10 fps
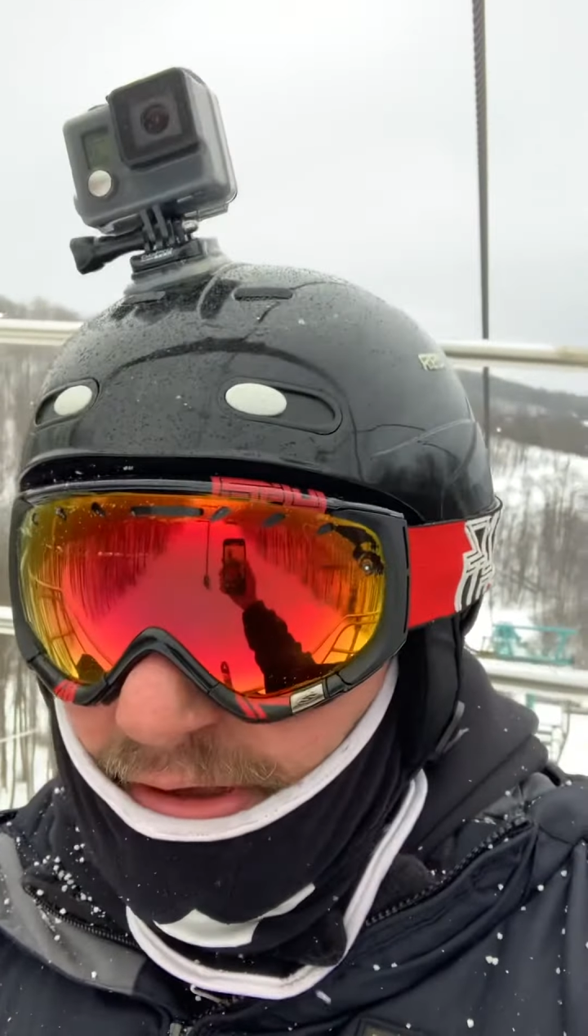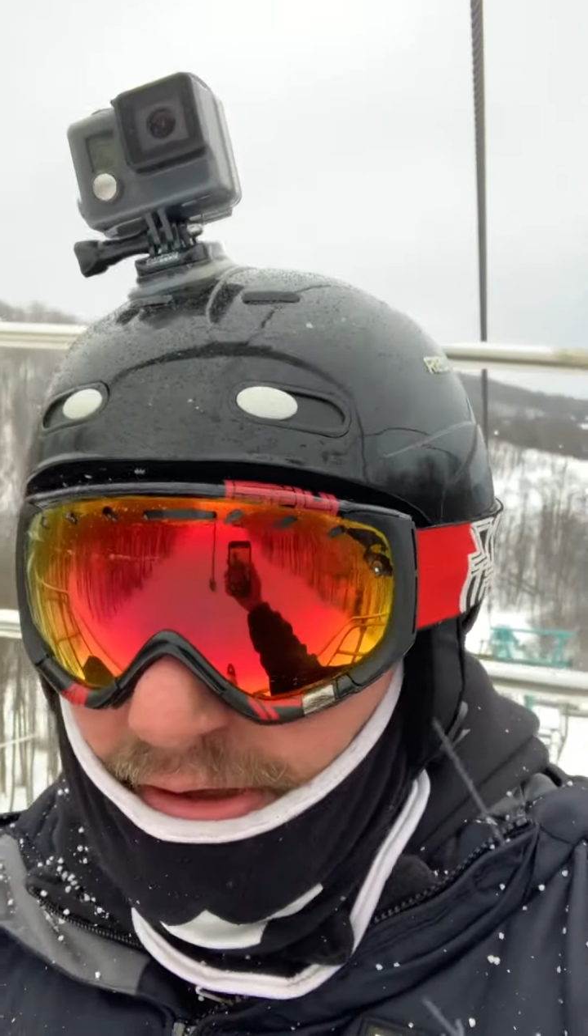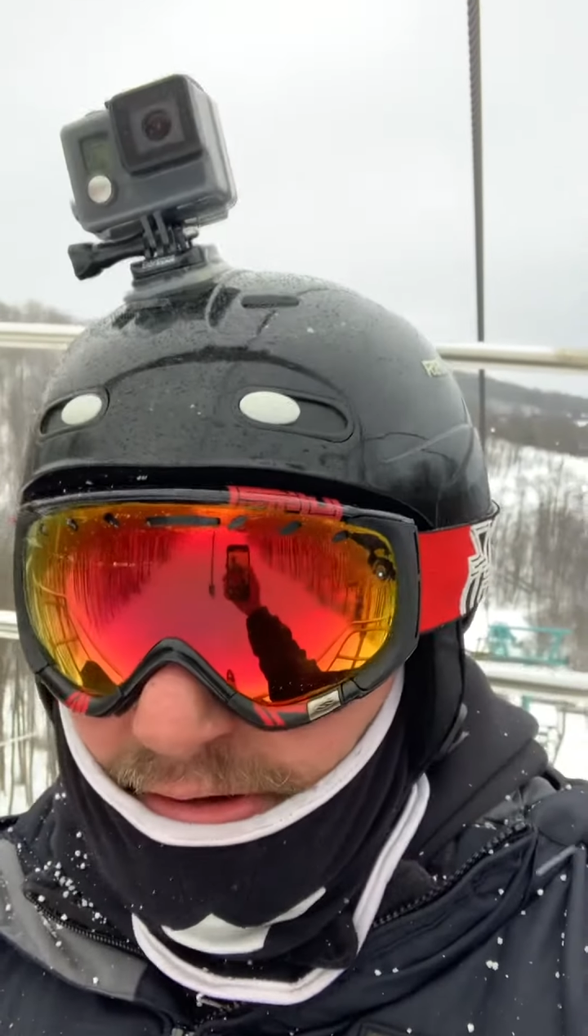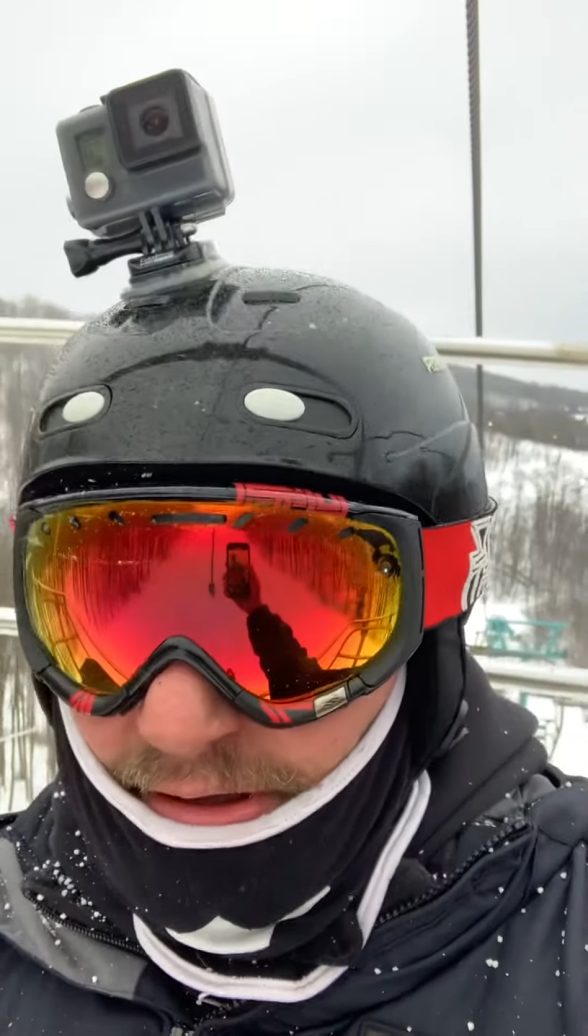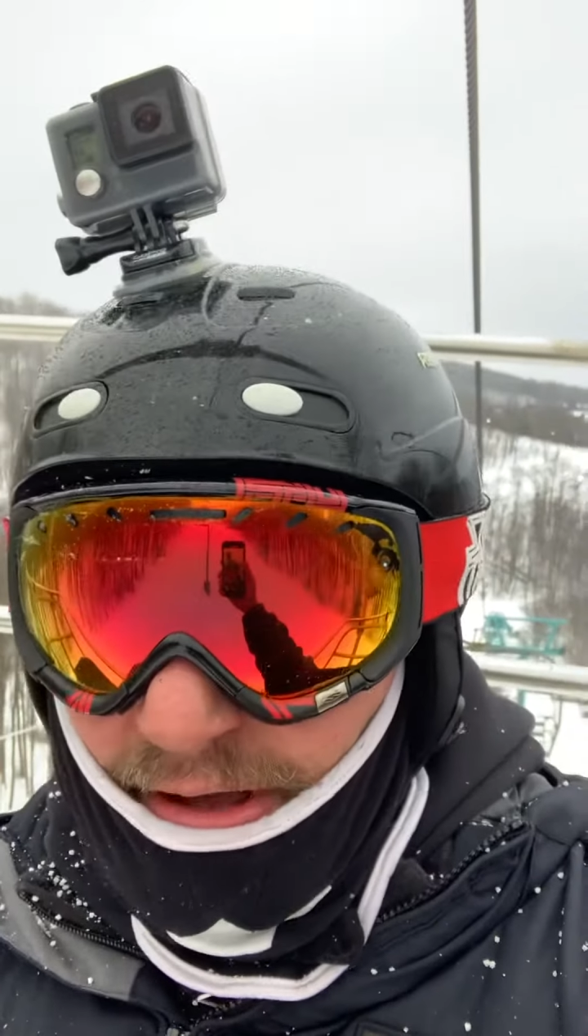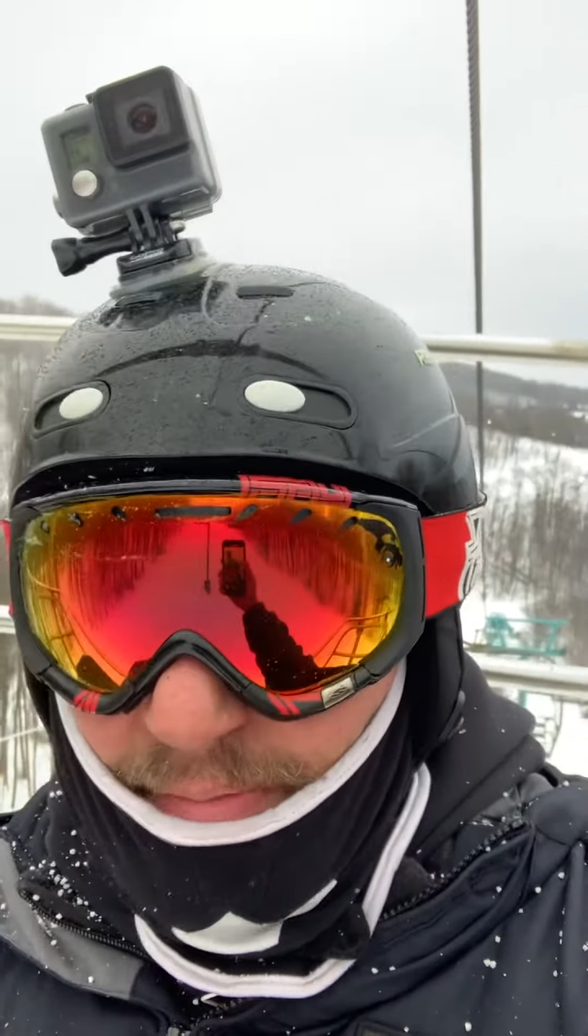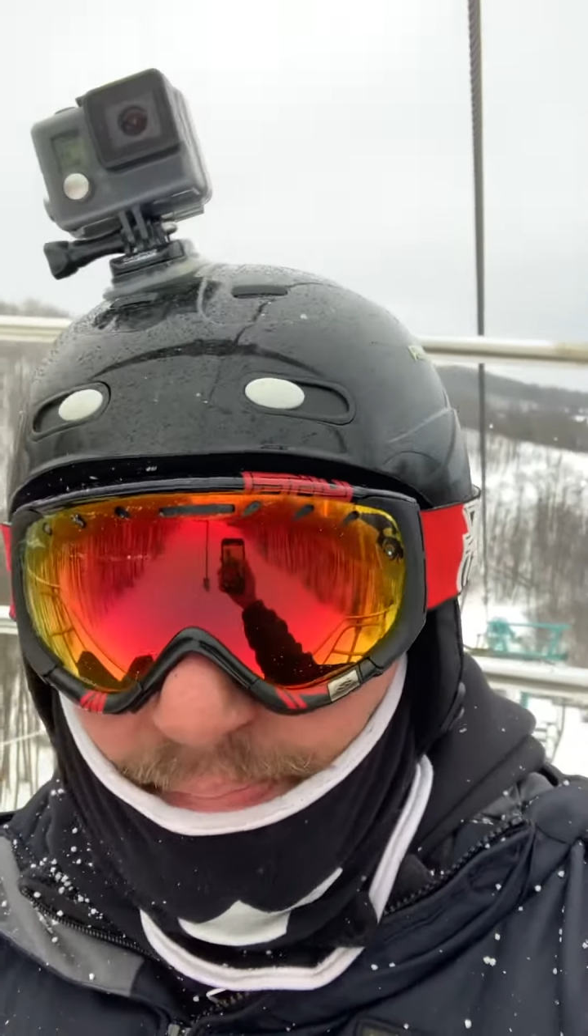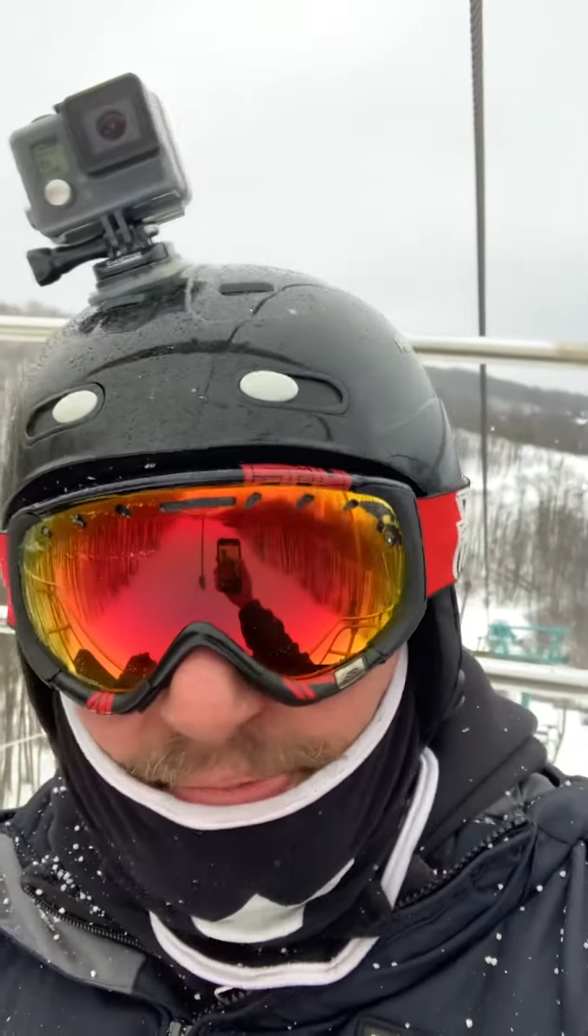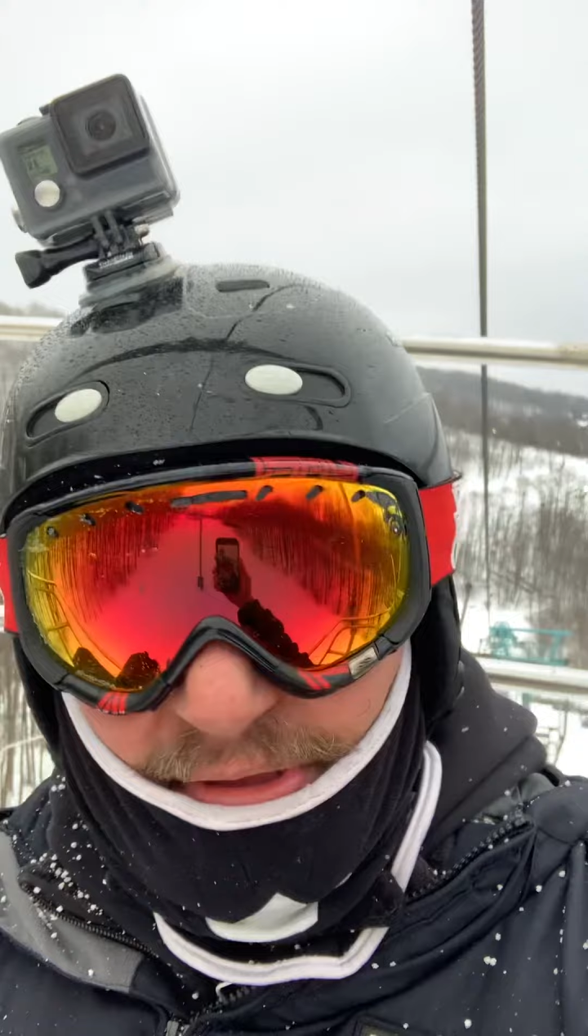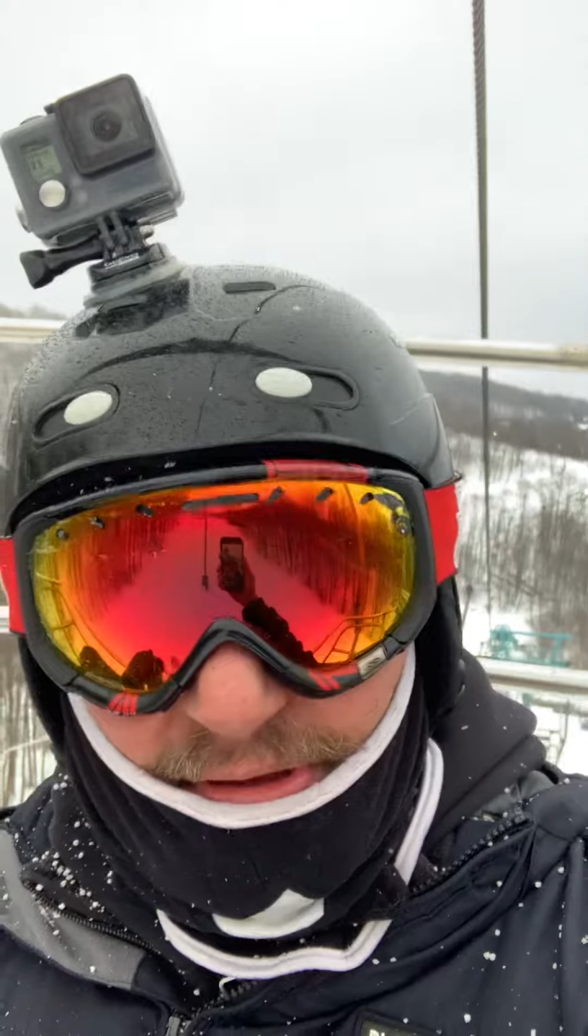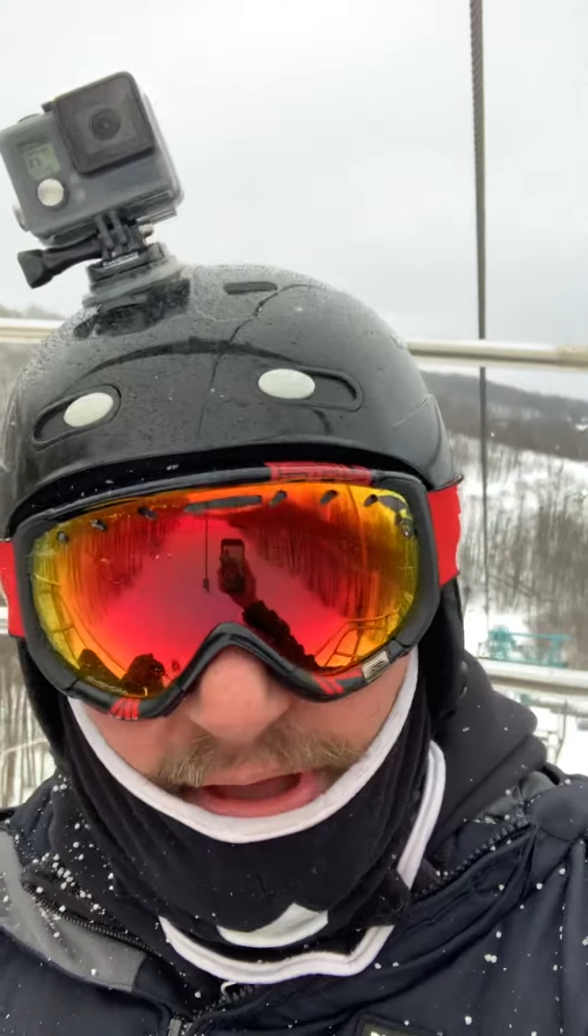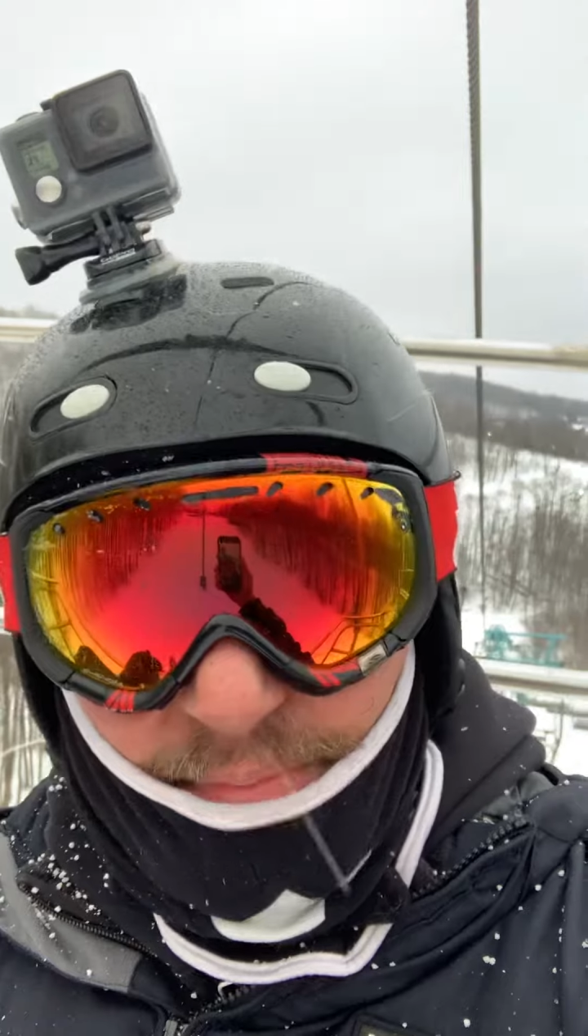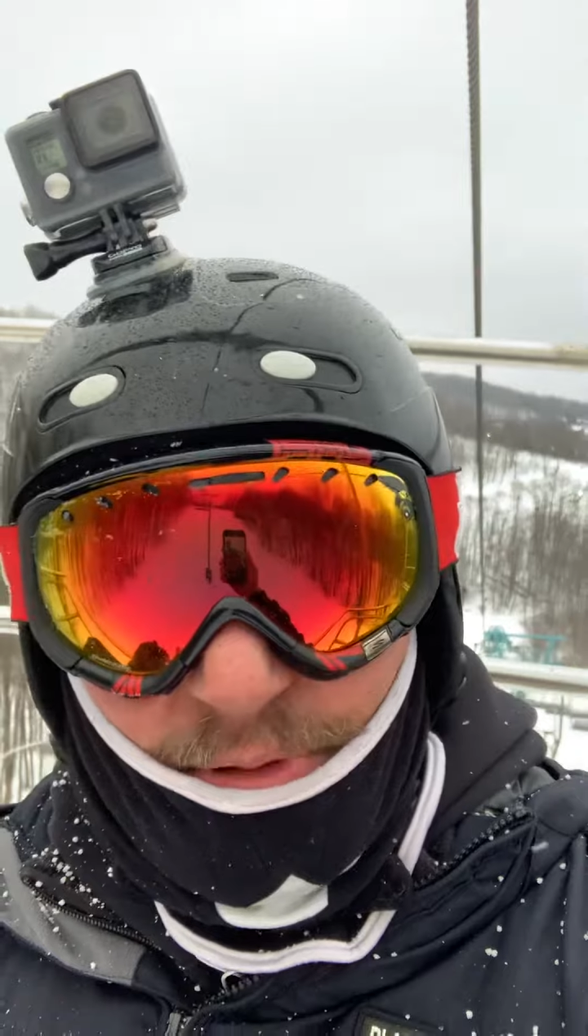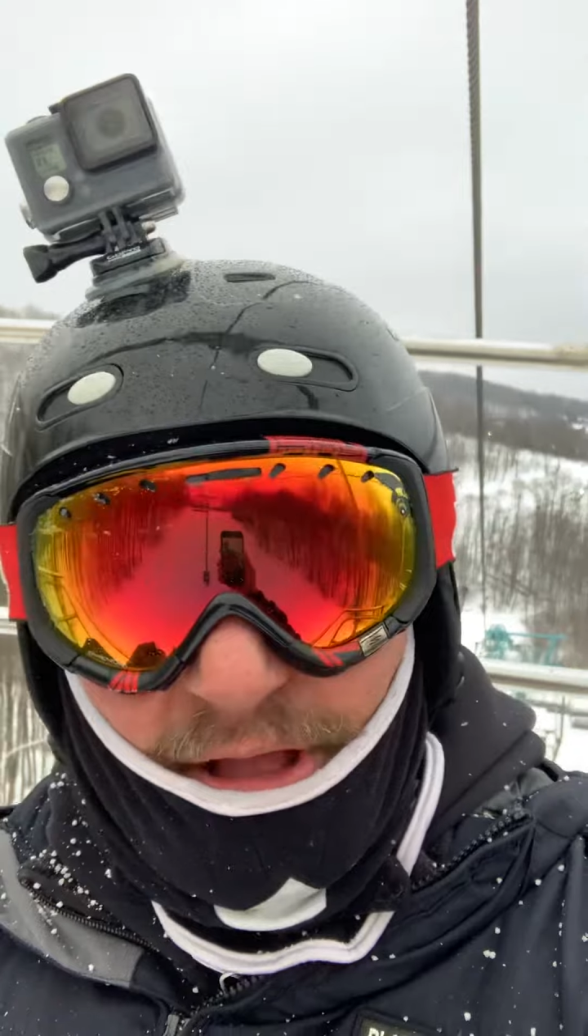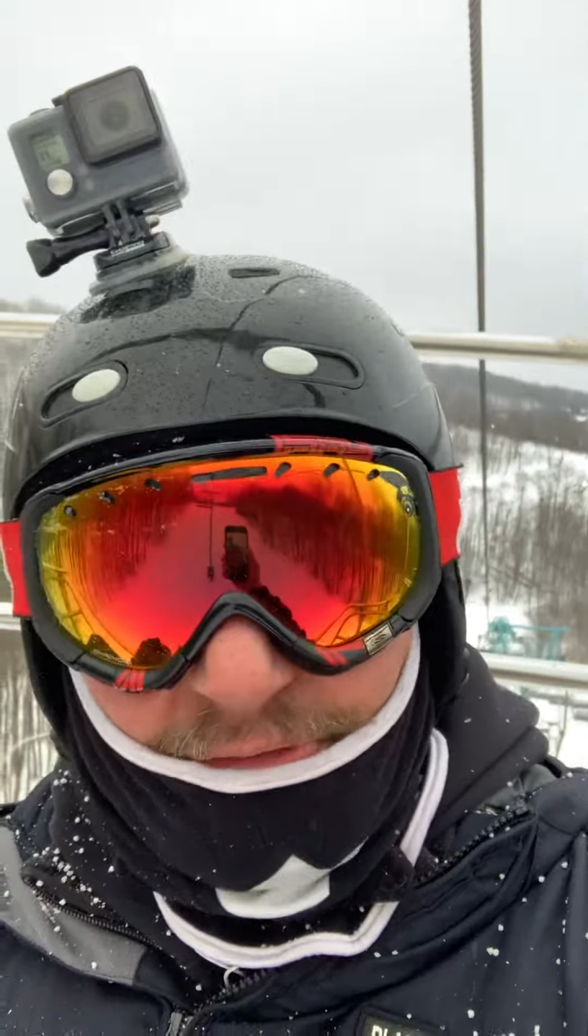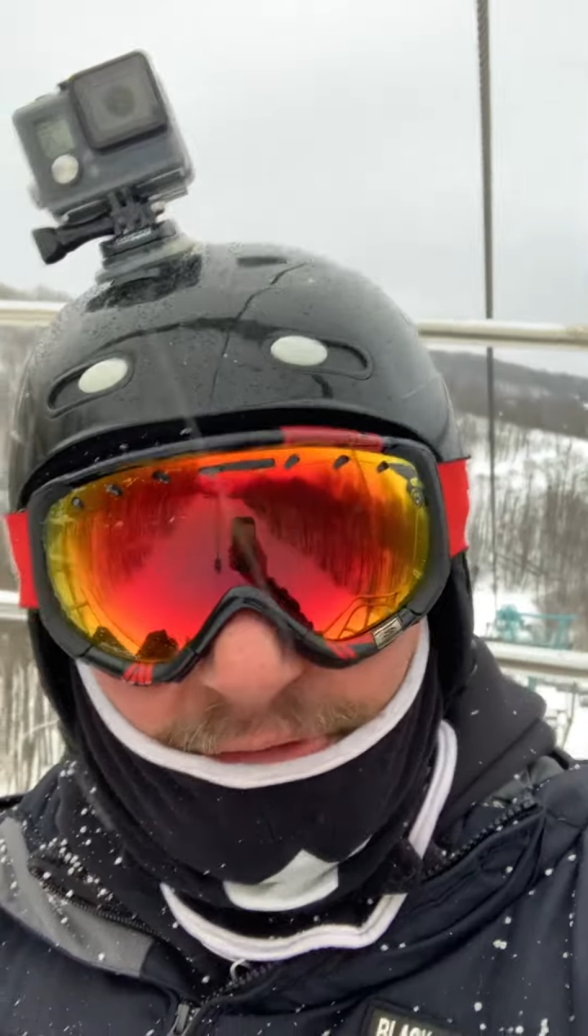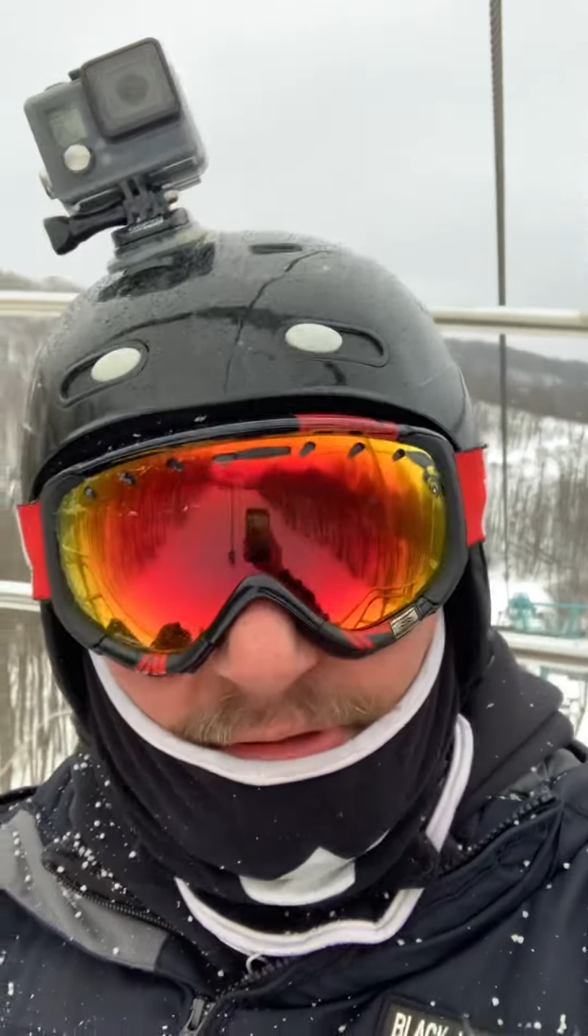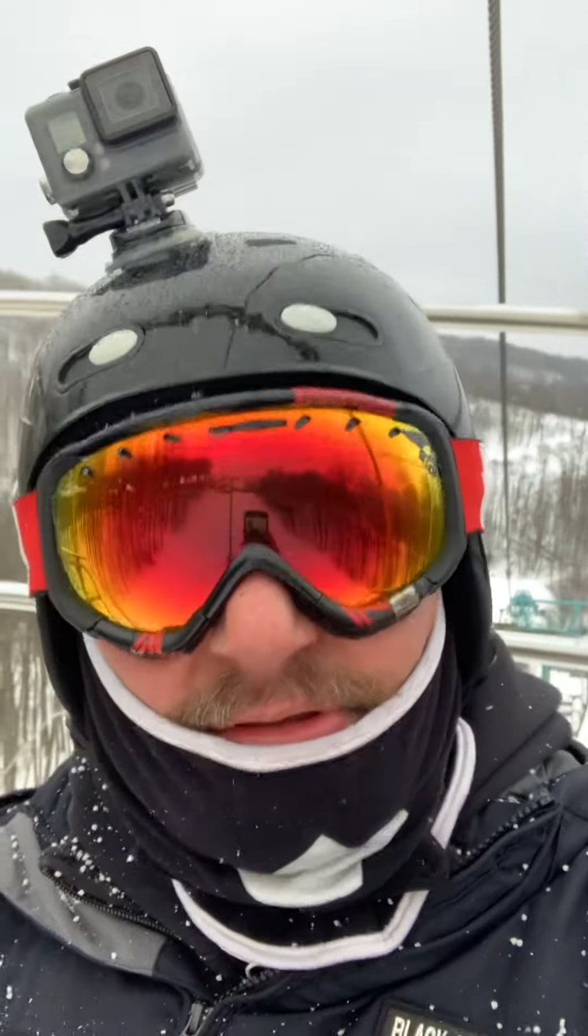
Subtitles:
and God bless.